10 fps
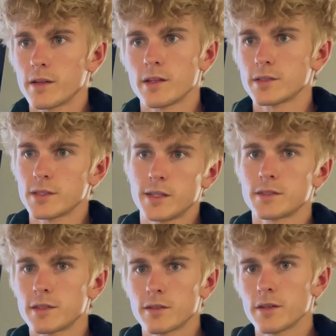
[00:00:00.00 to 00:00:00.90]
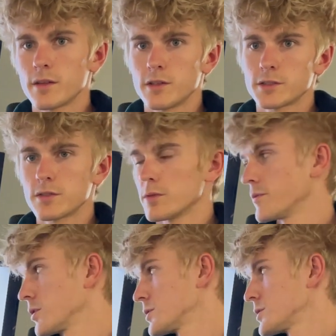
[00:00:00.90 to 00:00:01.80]
It's literally this the
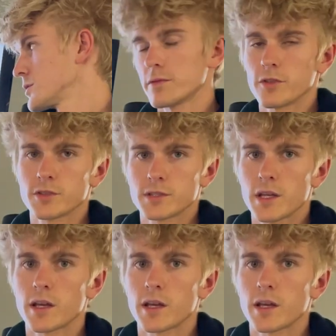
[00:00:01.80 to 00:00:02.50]
reverse thing.